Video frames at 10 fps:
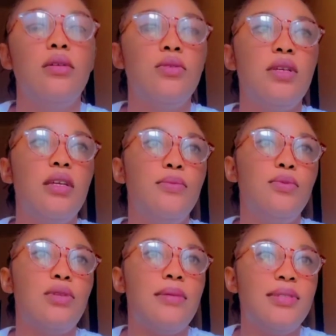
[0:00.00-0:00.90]
So you're able
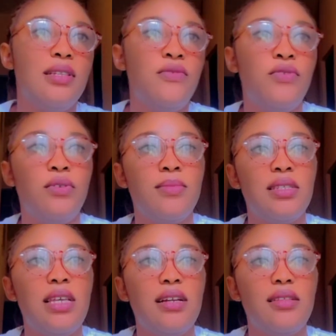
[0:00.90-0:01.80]
to abstain from
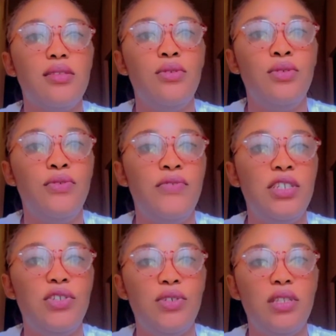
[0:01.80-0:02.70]
sex on your
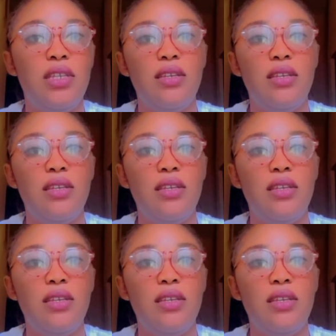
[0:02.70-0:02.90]
ovulation day.